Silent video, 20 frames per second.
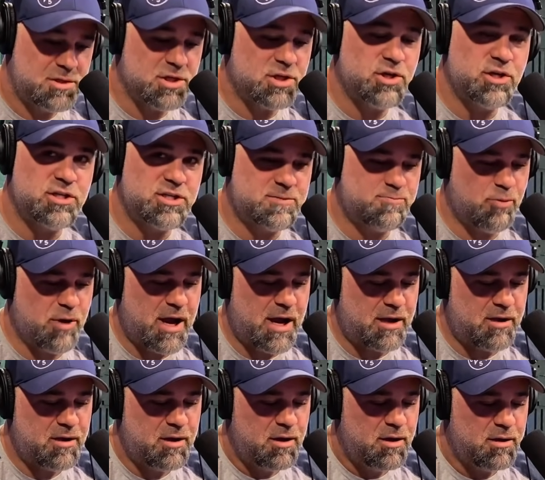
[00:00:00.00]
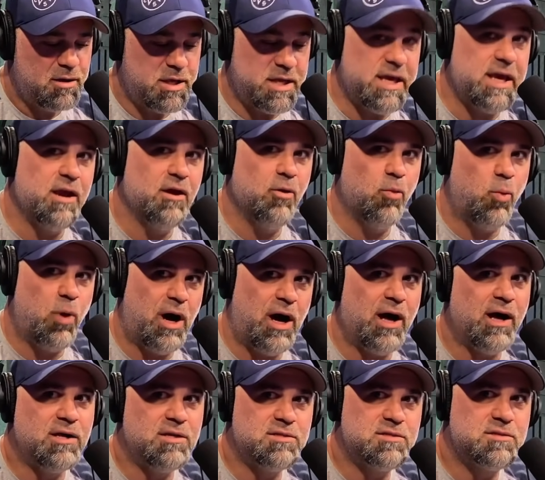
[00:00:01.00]
good spread.
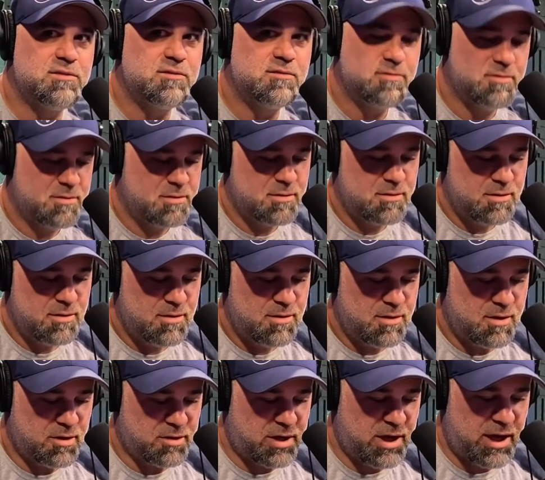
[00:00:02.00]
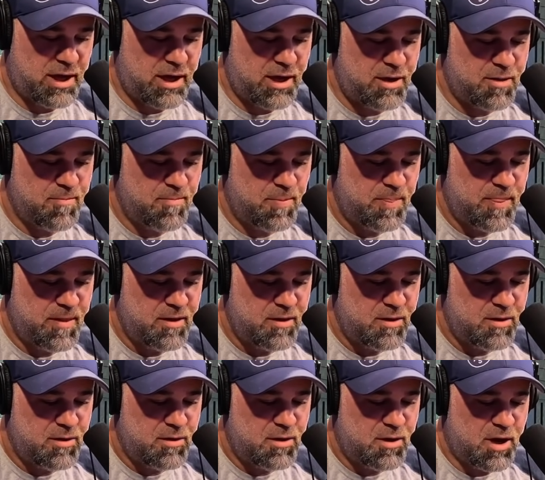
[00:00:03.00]
Year-wise, okay,
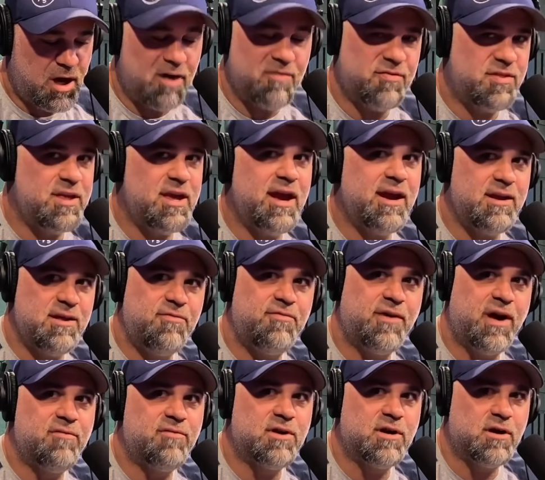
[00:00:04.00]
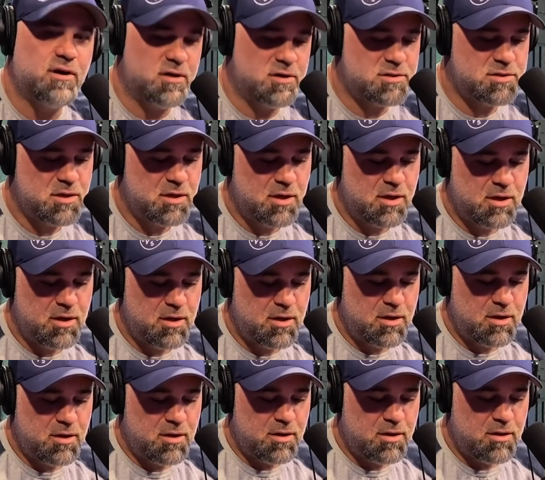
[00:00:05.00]
of the 85 cars,
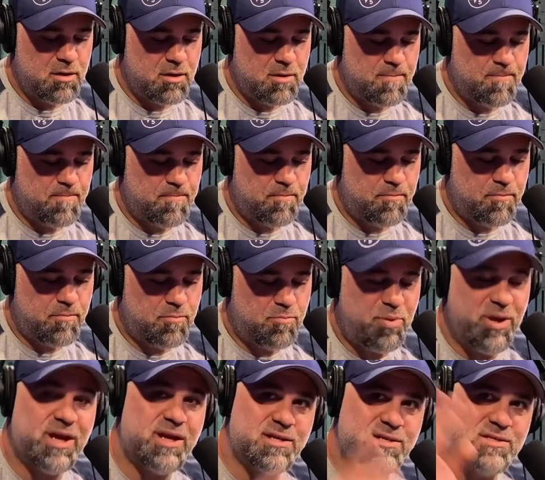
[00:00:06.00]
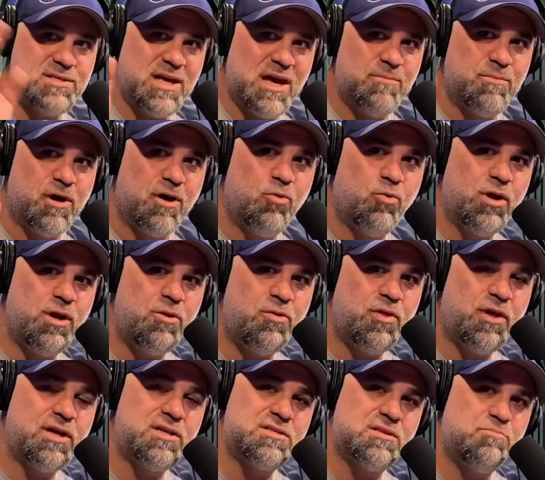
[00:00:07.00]
Biggest demo. What do you
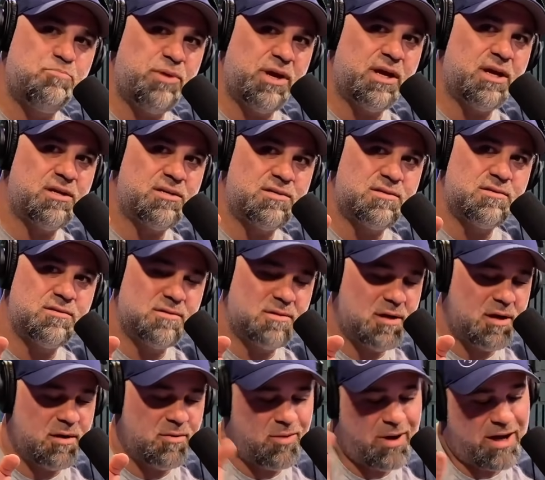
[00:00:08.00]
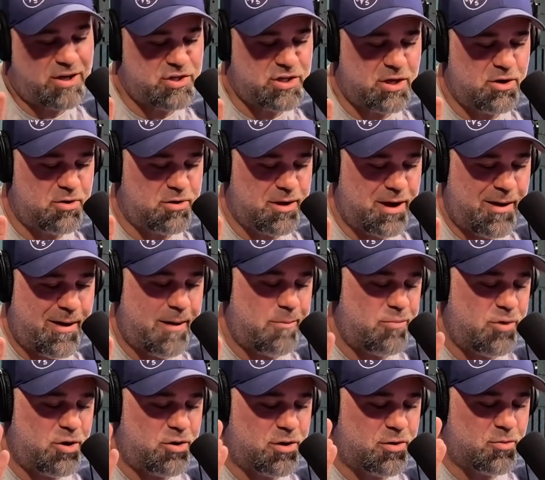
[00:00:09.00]
think is the biggest? Well, actually, you don't
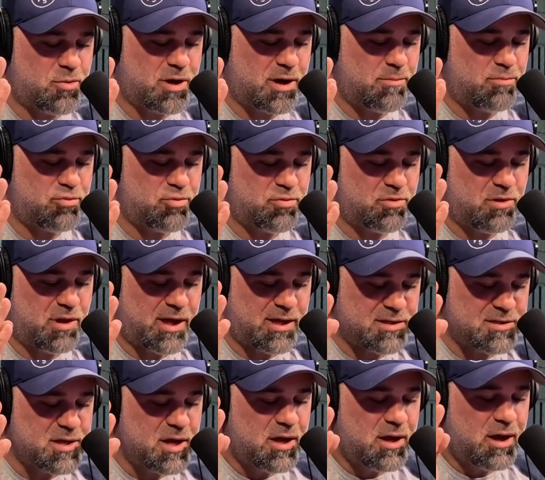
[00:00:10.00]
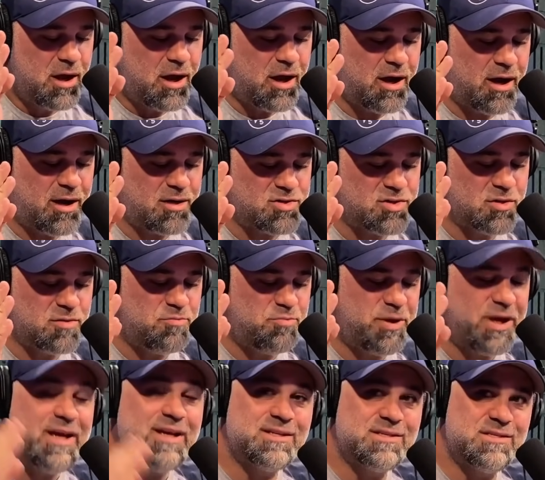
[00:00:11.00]
know where I drew the lines. So the
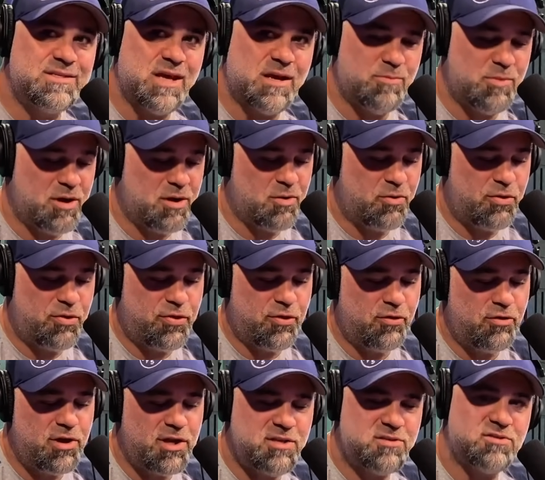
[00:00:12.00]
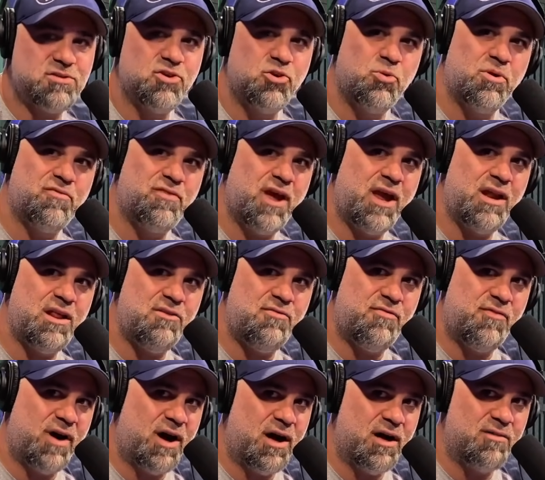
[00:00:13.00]
biggest demo, 32 of
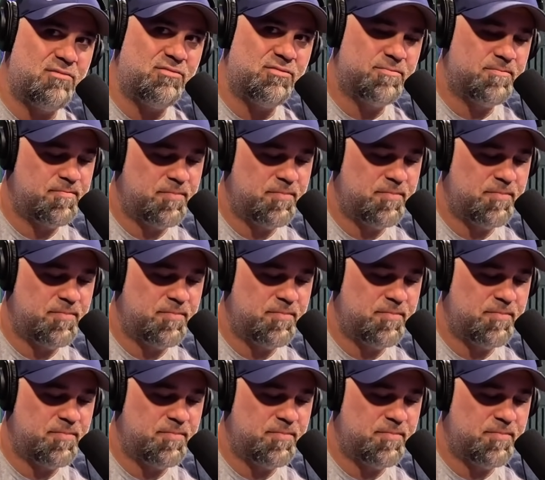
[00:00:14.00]
85,